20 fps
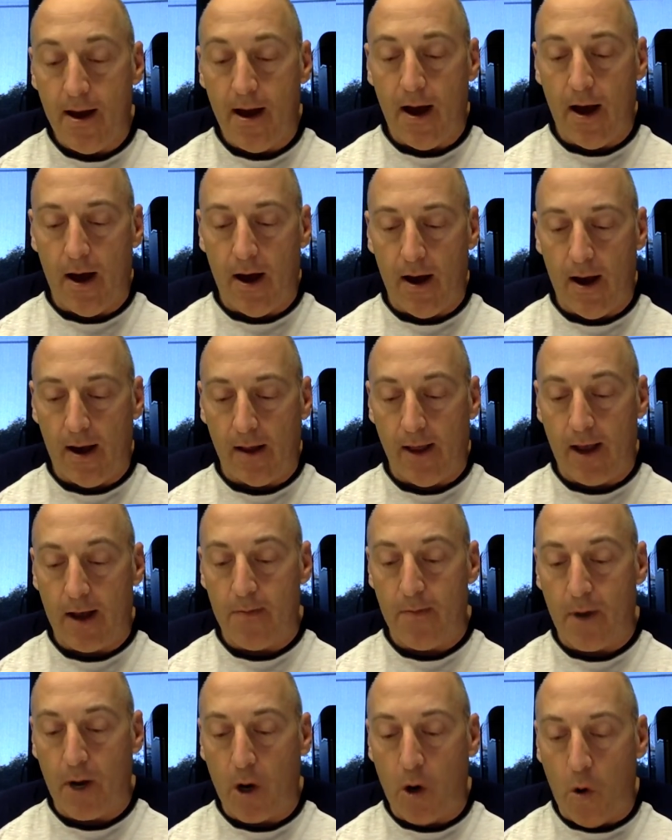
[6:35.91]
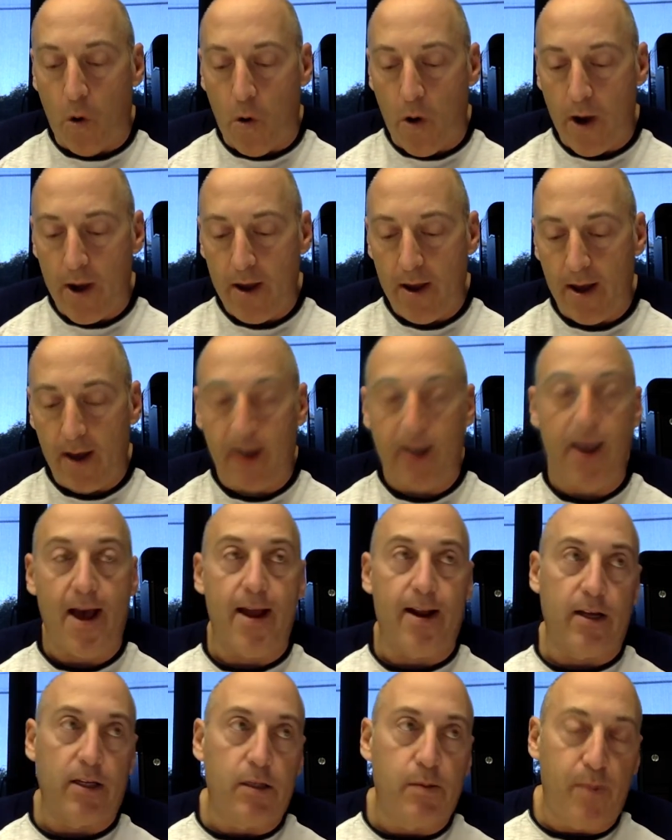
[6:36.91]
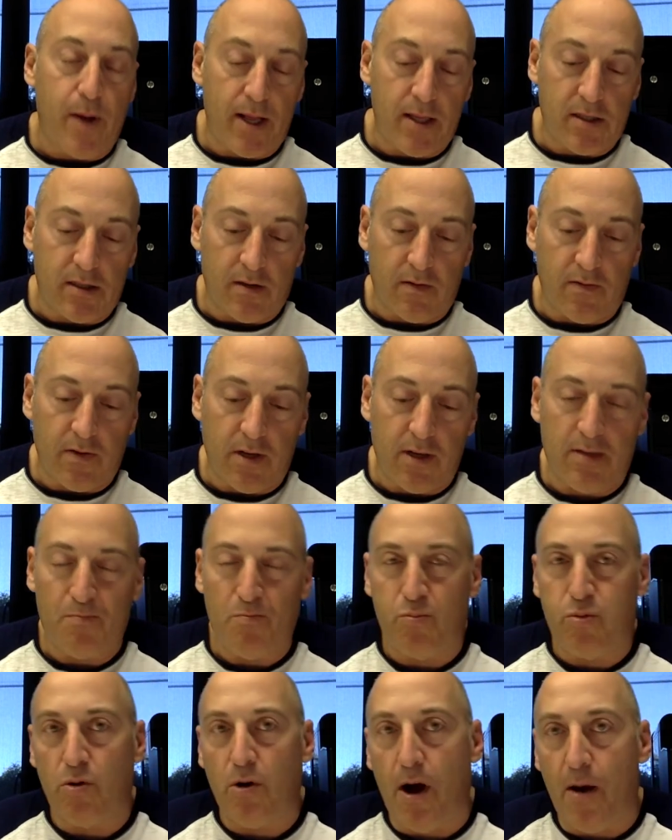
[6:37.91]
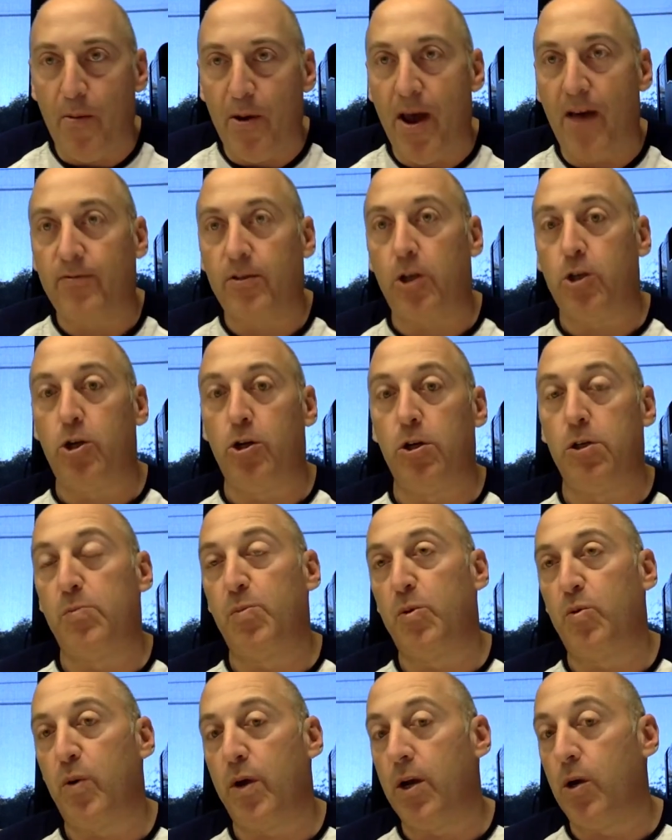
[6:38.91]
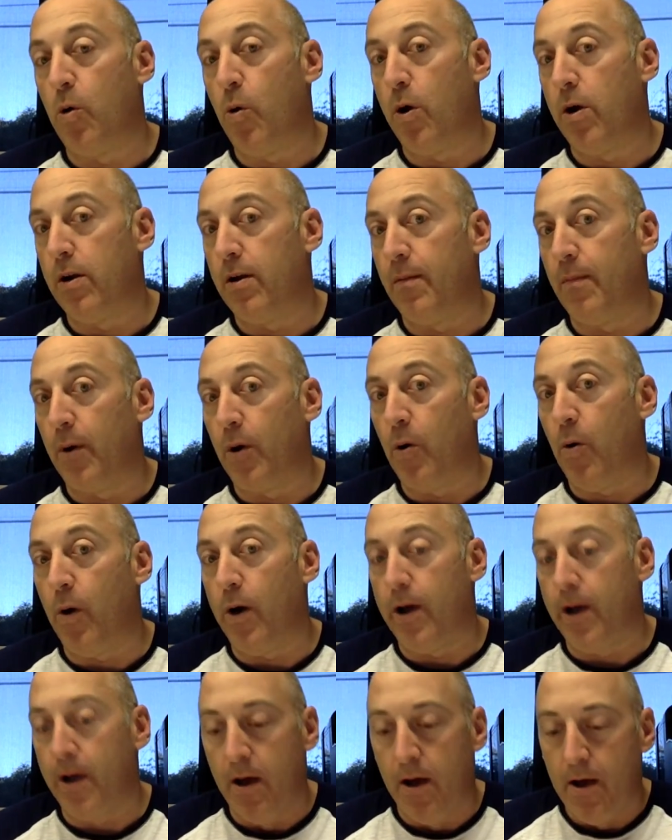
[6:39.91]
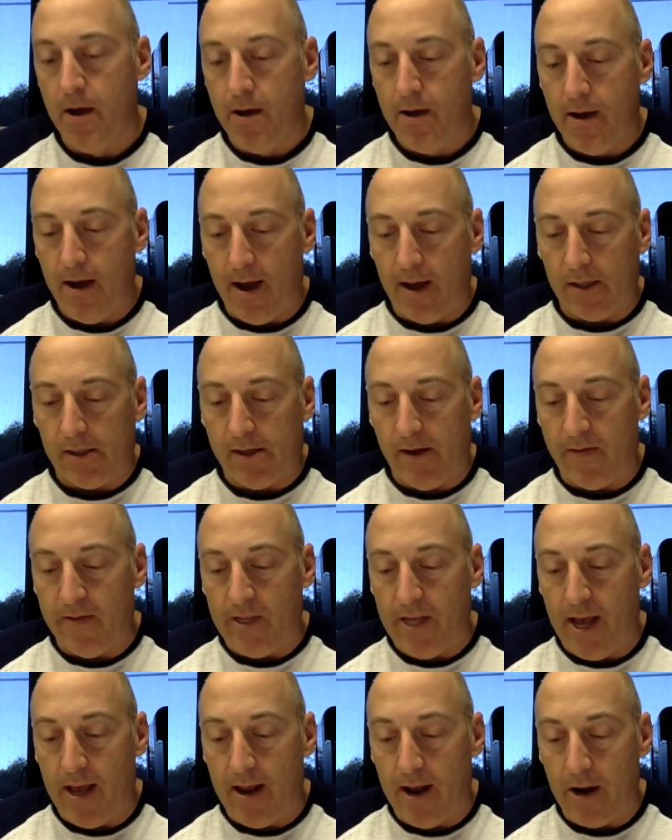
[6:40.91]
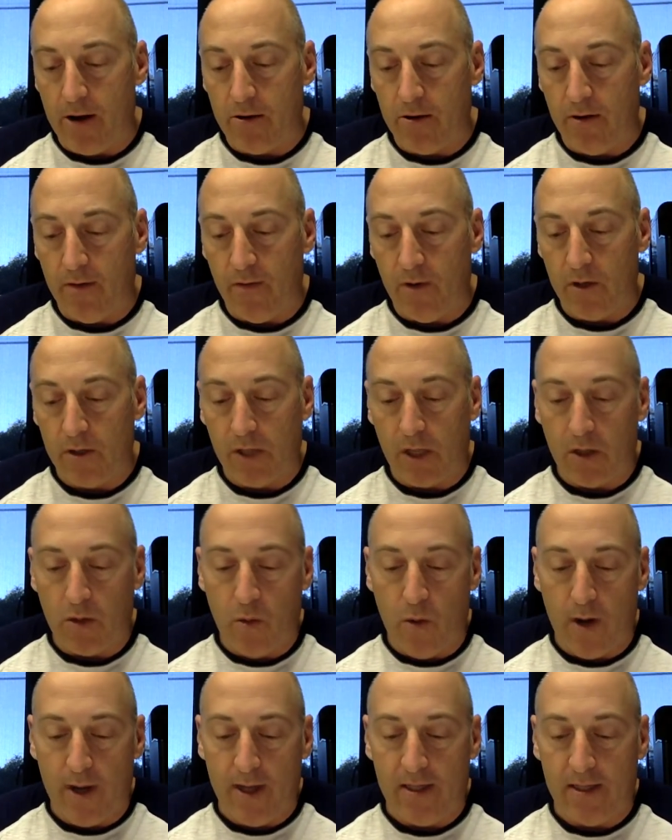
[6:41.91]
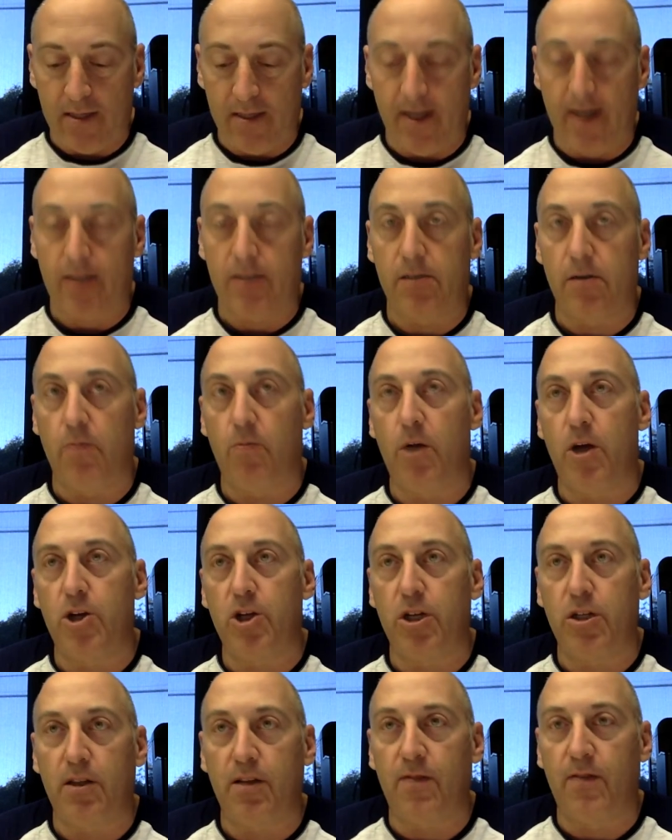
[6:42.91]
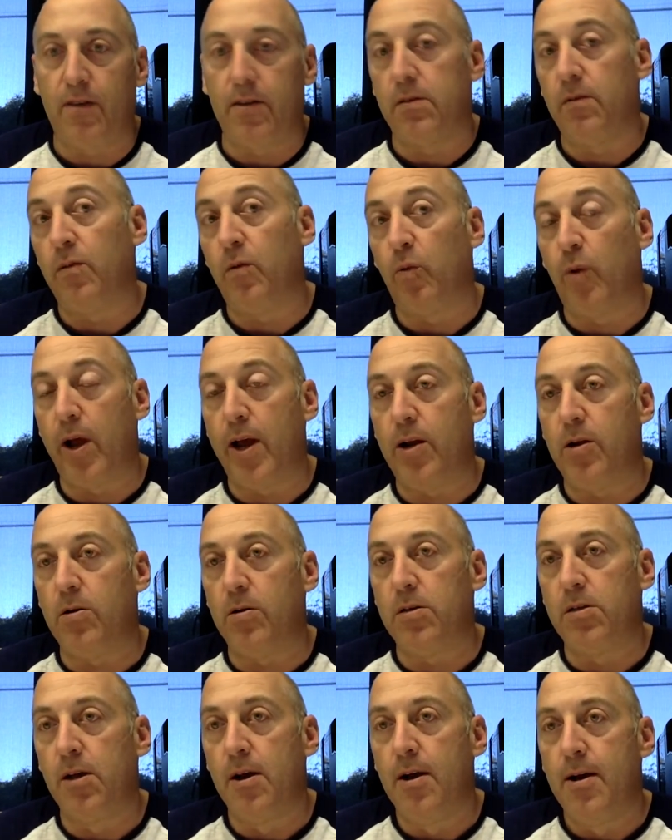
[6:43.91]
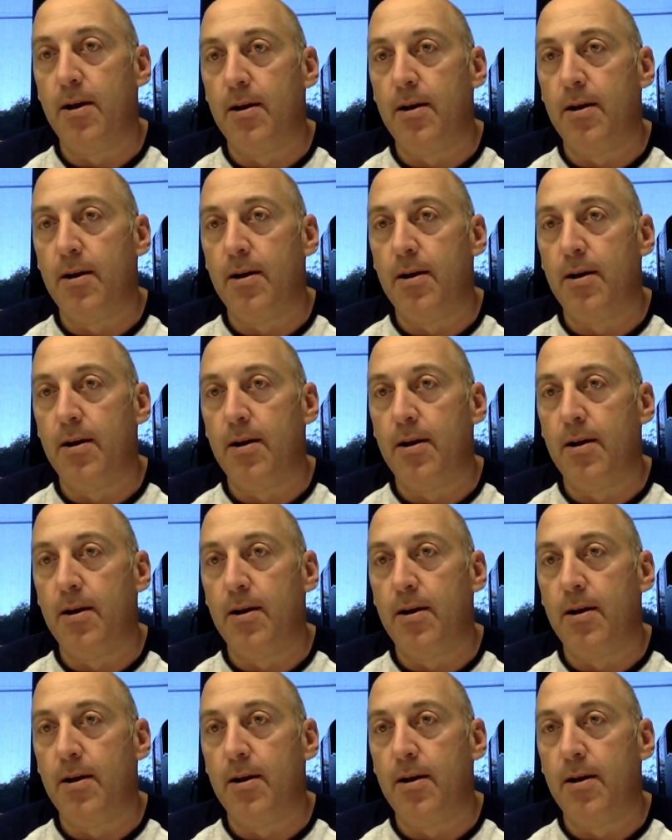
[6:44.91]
I like McCoy. Again, expensive. You probably have to choose between Gordon and McCoy. At 7,800 versus the 26th rushing defense of the Raiders.